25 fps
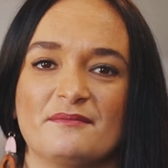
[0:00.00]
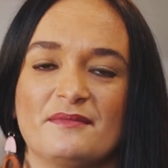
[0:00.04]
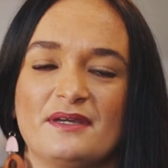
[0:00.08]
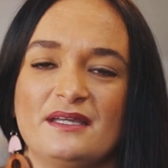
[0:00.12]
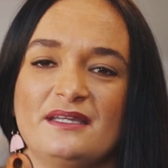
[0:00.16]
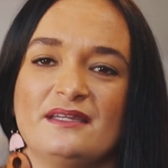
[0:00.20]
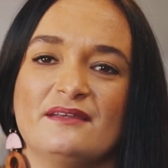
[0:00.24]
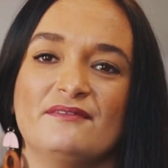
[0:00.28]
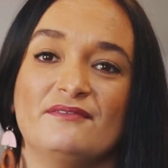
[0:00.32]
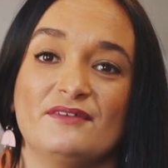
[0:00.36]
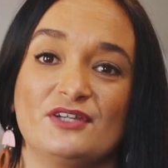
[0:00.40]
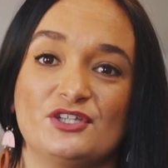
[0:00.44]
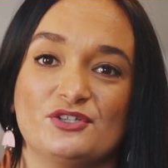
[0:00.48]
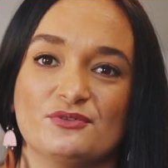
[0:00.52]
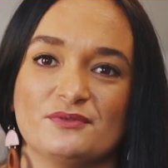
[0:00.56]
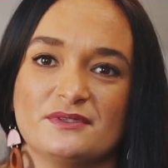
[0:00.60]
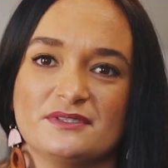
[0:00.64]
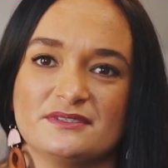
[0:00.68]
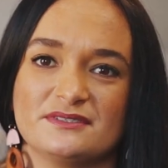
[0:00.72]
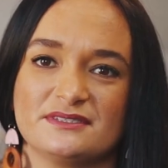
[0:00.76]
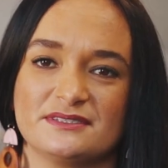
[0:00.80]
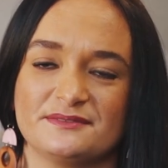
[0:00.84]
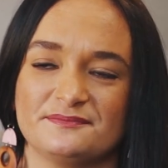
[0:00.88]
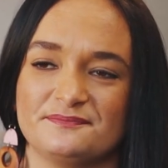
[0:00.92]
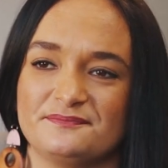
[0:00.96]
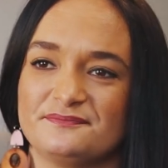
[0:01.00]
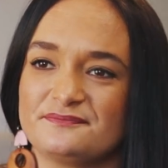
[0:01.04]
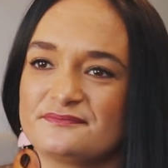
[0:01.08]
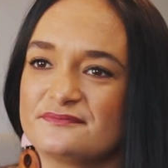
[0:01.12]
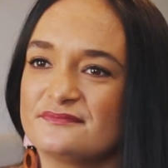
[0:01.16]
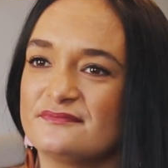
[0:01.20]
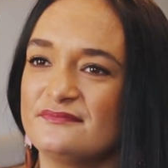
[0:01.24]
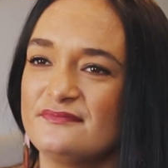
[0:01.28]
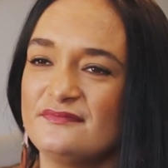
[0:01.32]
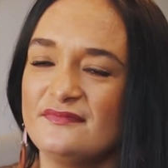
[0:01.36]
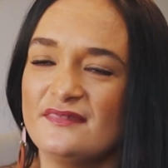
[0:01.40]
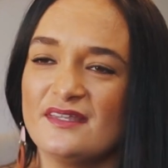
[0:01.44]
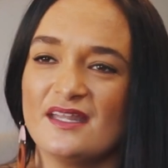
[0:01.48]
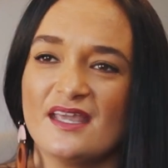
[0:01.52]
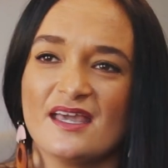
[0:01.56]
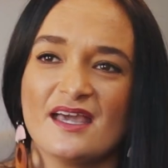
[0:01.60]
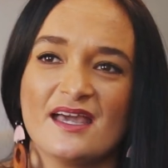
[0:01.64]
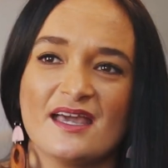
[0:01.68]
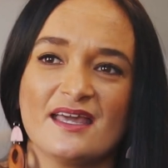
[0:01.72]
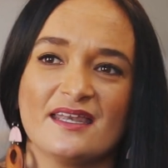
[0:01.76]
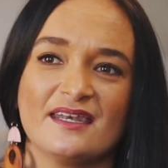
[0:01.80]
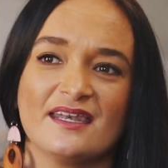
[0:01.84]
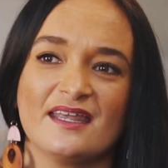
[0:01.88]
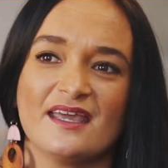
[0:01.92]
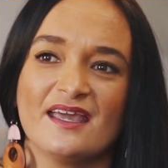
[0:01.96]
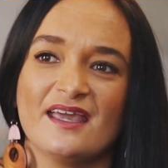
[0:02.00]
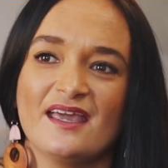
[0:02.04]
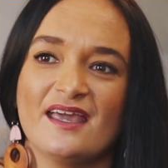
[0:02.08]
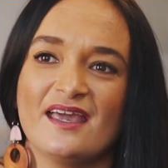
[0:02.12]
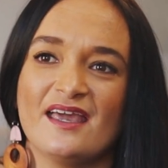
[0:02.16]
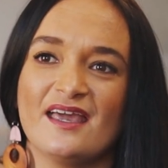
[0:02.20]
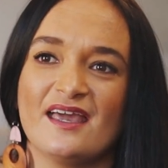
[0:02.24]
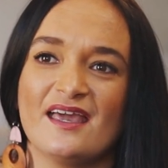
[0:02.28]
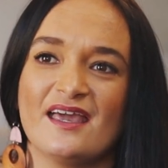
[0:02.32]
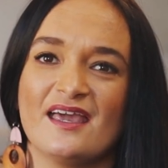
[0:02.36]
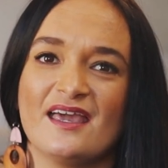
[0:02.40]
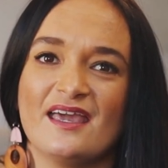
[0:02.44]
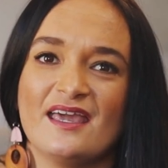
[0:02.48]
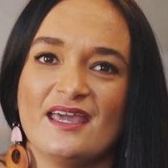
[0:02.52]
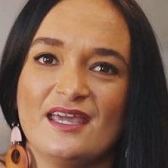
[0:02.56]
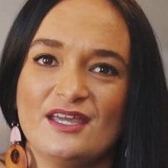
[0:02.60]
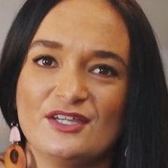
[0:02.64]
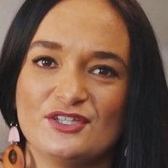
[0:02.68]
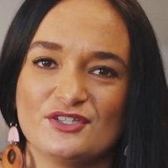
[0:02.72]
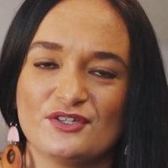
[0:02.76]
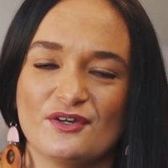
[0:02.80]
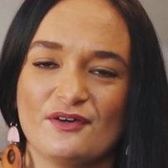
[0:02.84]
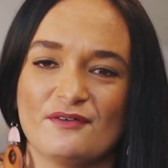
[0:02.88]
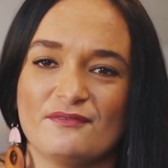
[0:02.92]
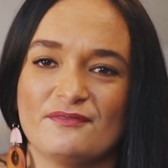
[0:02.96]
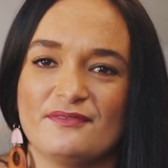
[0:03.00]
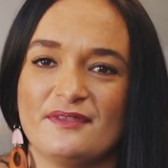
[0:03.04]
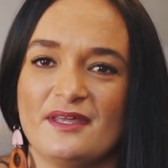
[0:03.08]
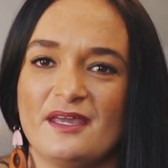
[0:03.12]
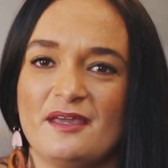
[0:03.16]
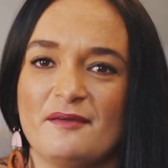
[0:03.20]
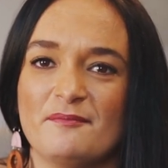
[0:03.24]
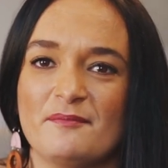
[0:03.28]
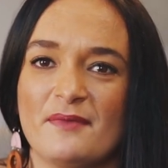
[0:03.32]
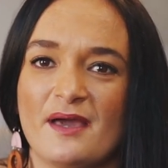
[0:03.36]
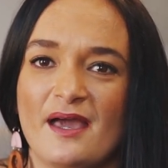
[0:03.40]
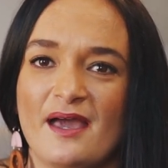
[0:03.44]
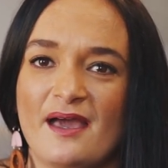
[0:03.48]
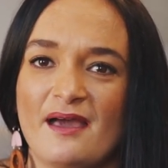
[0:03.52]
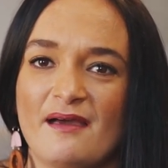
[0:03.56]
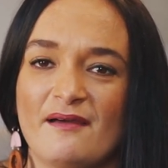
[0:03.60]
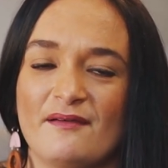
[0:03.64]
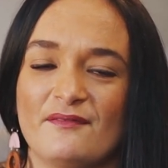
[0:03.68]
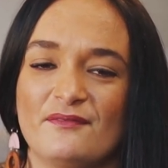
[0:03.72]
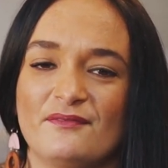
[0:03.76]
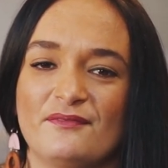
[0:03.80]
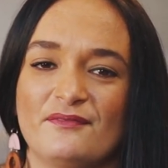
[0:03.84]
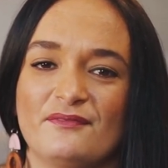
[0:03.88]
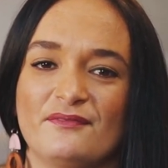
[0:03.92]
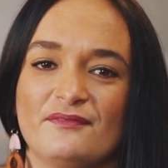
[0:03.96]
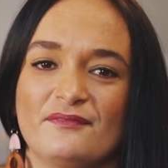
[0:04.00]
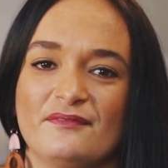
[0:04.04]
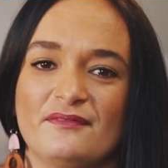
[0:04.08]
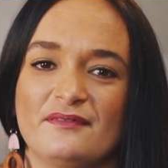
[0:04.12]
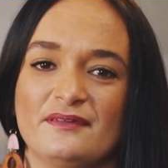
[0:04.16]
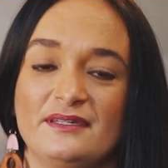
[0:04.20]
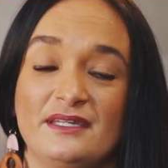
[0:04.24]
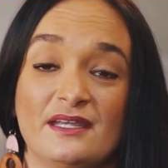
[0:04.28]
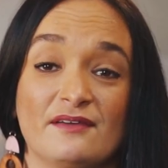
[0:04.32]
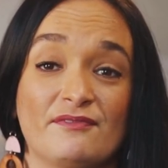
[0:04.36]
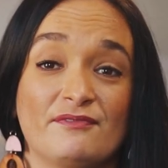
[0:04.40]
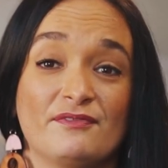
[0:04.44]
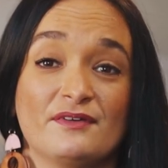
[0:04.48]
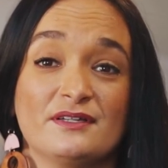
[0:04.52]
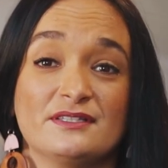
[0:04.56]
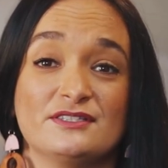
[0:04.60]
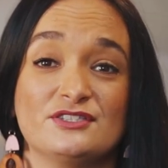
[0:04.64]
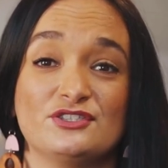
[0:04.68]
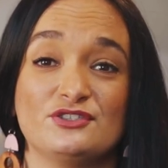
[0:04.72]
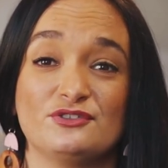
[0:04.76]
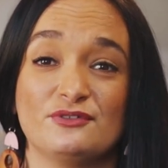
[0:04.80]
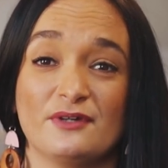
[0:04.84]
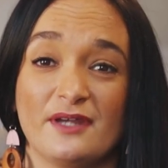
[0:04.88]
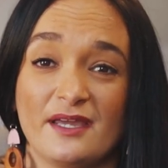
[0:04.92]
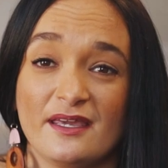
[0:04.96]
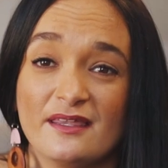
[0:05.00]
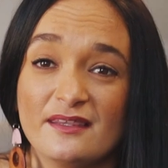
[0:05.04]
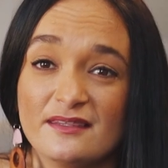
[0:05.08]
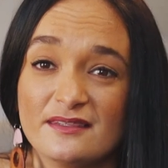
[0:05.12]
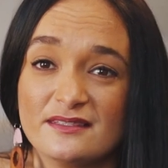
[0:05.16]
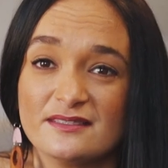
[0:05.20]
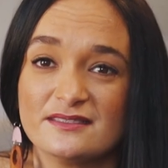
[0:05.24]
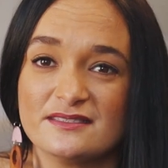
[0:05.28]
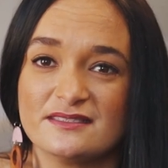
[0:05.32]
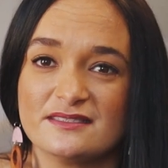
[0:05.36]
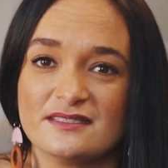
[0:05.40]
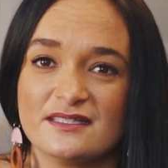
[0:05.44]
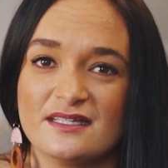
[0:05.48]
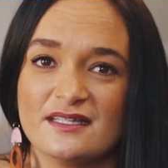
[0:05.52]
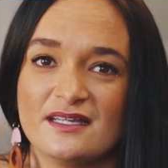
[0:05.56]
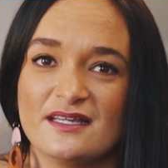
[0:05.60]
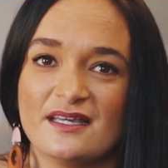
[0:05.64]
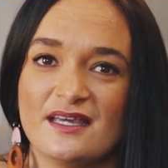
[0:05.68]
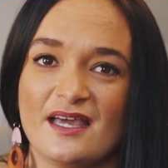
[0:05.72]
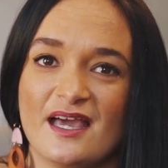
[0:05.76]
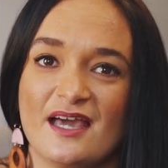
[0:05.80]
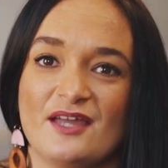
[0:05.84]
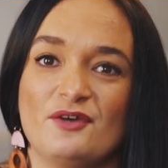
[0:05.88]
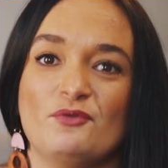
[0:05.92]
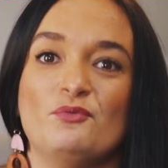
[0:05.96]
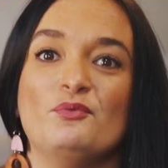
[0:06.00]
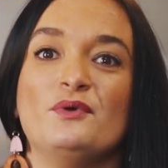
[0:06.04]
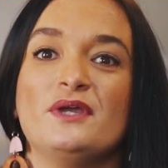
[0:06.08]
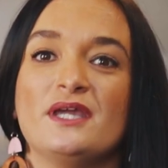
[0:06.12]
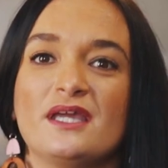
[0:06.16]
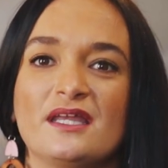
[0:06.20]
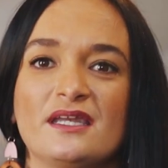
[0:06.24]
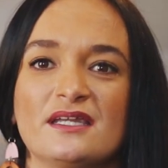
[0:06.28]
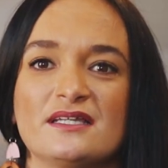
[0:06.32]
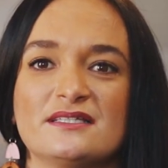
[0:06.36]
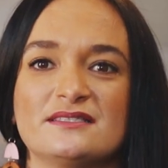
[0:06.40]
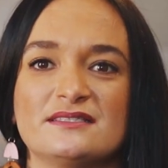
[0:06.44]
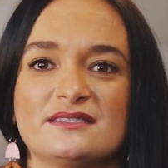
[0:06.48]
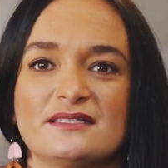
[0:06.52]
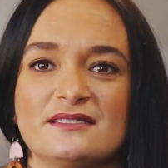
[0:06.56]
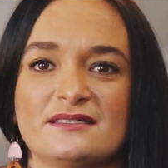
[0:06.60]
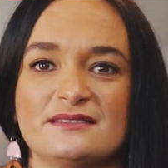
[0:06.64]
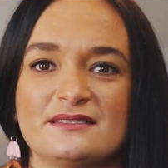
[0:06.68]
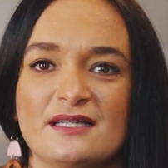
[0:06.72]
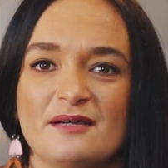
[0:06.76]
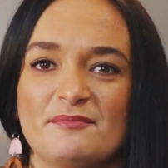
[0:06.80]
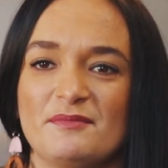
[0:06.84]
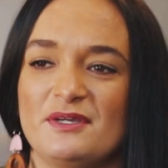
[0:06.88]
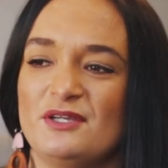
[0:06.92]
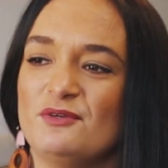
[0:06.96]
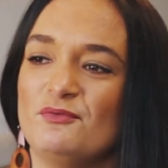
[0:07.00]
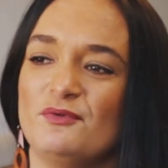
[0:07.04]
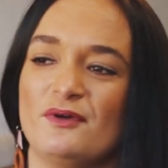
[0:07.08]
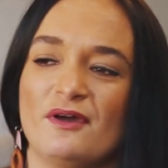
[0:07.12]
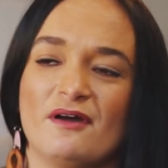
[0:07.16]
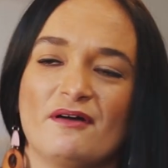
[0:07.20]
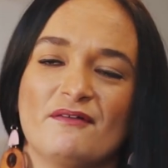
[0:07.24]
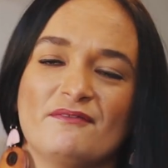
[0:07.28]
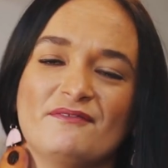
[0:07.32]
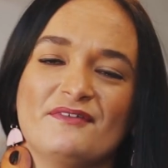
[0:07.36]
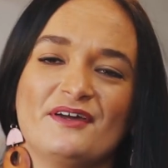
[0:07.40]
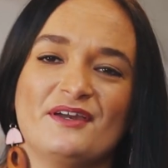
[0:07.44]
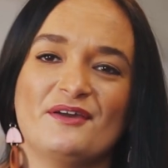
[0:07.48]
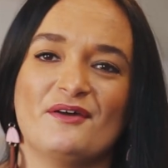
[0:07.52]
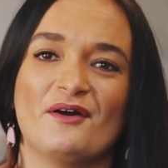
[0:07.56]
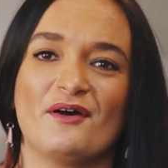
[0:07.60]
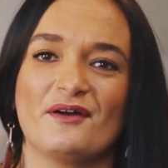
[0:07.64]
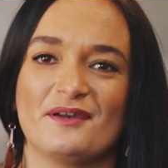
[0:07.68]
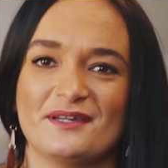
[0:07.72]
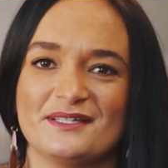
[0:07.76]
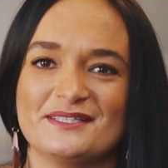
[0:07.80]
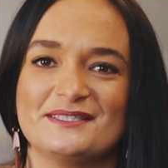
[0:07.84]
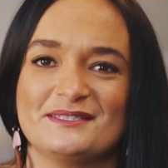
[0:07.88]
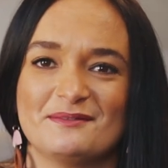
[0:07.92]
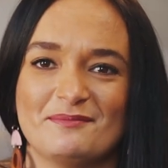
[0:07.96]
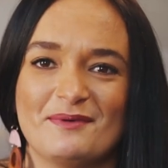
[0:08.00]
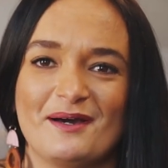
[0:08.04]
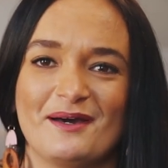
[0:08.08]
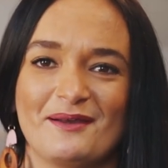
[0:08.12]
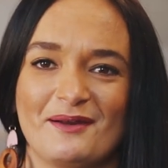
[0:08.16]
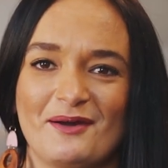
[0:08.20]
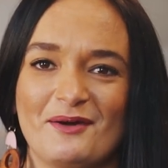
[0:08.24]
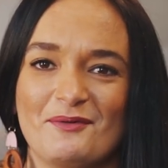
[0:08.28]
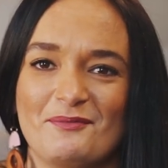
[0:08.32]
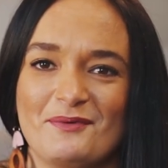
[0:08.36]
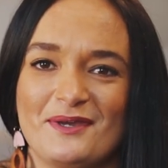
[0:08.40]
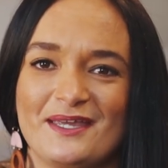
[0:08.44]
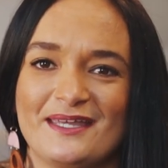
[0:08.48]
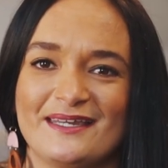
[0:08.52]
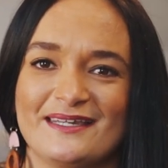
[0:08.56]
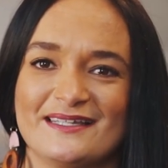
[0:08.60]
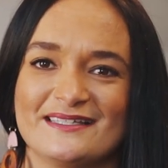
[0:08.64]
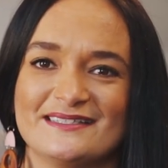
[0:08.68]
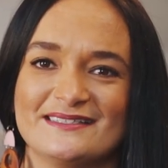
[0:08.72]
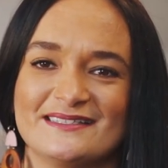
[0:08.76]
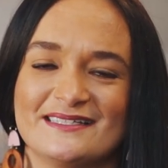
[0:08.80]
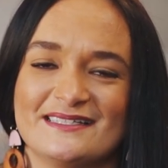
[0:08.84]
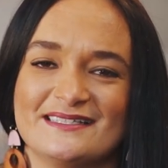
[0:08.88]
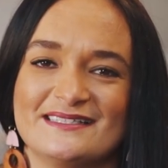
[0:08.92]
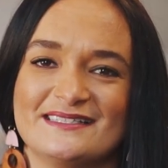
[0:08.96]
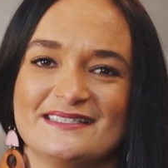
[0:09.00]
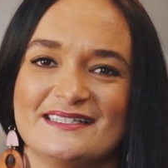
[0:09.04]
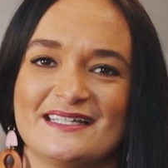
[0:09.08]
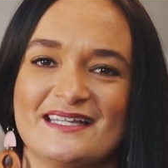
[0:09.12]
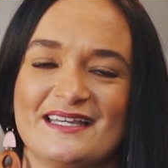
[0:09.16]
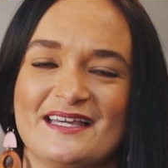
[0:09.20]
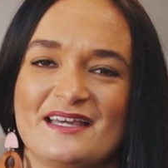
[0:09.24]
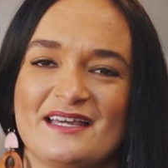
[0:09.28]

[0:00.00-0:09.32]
individuals, and each of them have different strengths and weaknesses. We are very honest about our weaknesses,